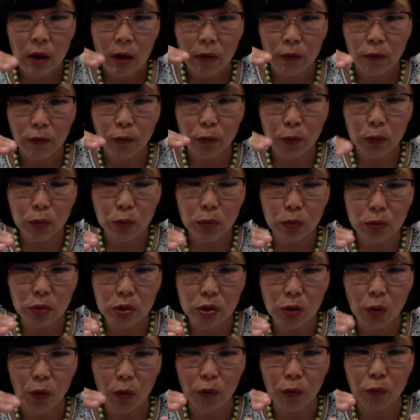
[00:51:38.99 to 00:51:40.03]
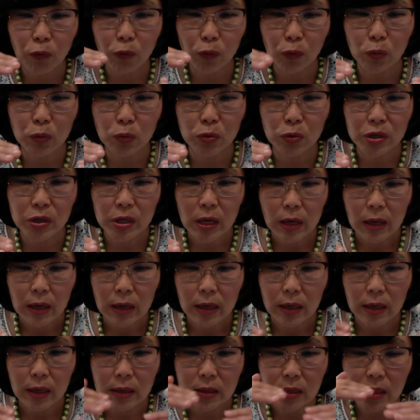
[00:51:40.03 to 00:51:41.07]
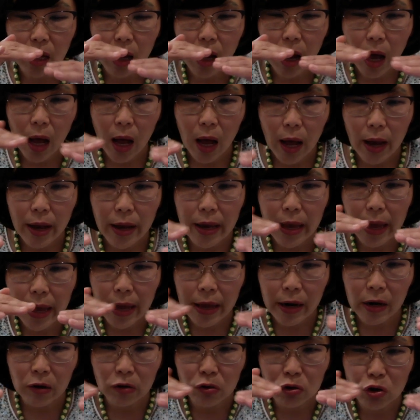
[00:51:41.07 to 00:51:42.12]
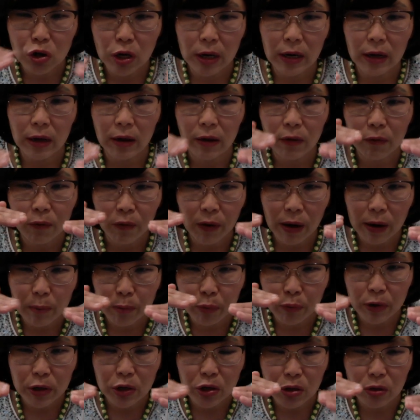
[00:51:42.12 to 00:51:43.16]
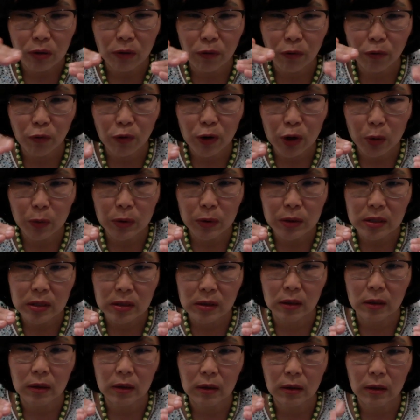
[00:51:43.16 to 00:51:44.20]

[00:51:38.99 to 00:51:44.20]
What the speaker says: foods is a high energetic vibrational frequency,